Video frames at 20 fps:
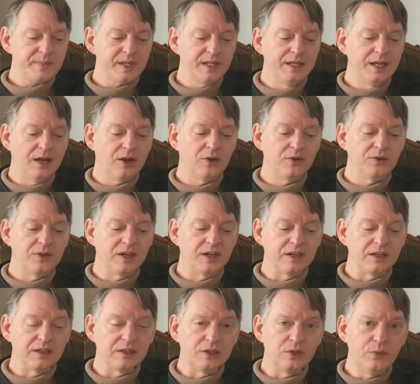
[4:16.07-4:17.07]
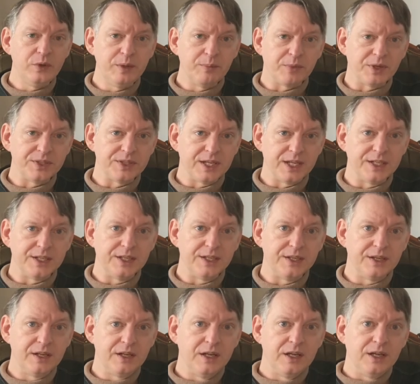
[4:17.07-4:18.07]
Now, uh, Louis
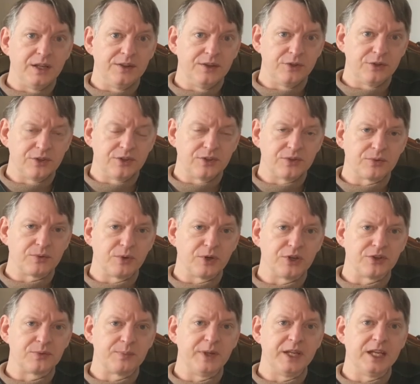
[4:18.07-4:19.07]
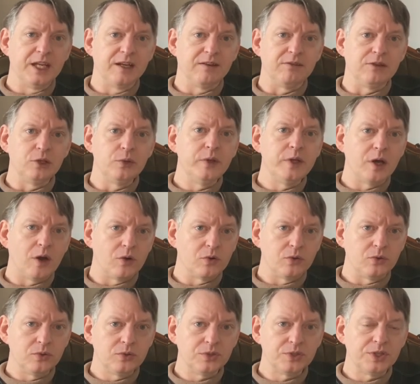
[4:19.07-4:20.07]
Montandon, this is, we are speaking of Louis
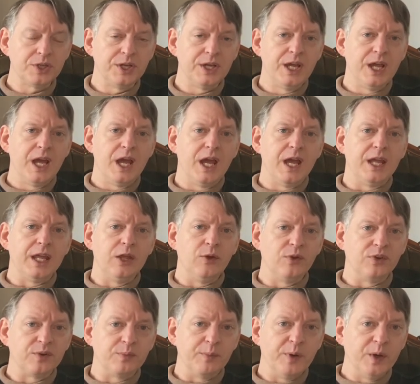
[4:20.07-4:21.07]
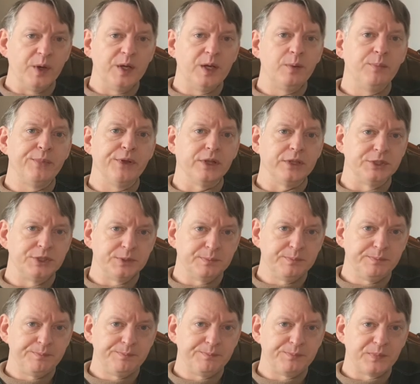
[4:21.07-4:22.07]
Auguste. He was married in
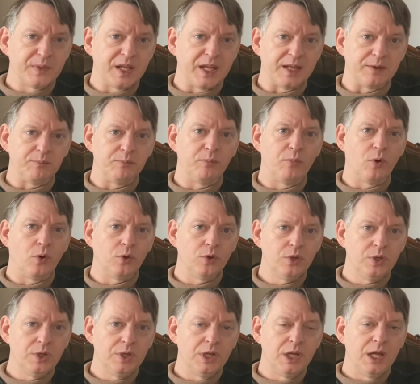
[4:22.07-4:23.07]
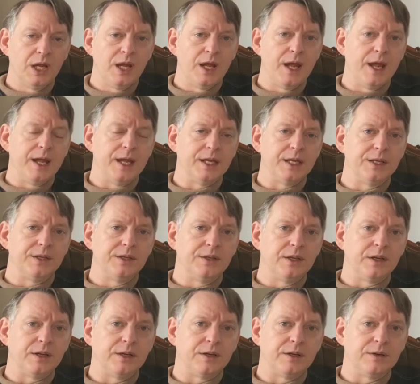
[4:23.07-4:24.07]
Belgium at Mons, and
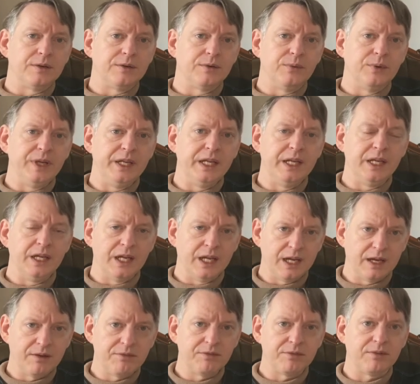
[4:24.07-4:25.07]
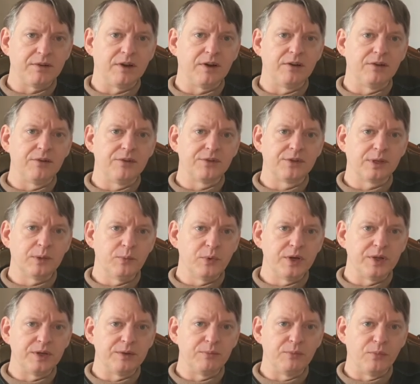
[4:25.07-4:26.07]
uh, we have
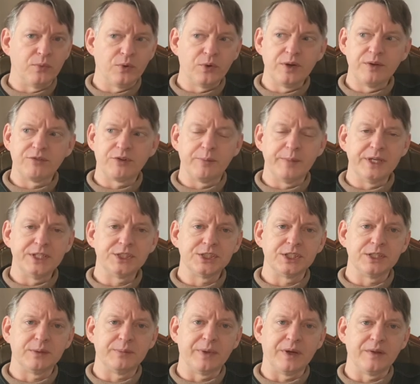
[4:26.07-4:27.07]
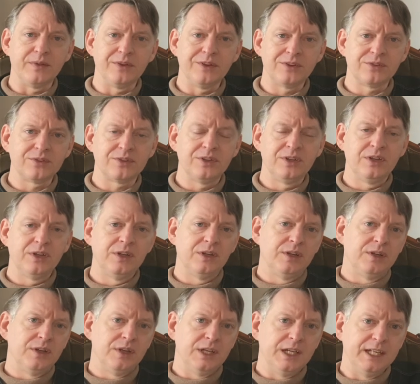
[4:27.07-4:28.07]
somewhat more information about this
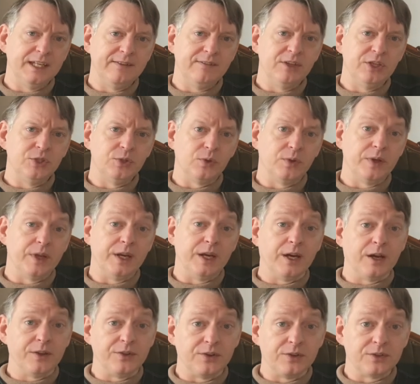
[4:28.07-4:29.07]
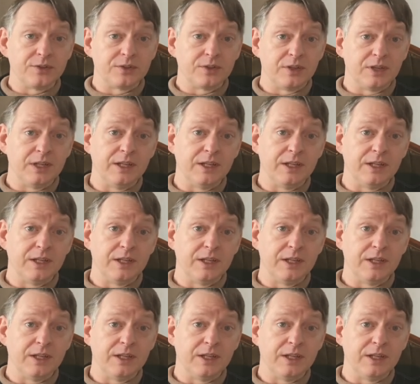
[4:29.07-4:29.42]
individual than others.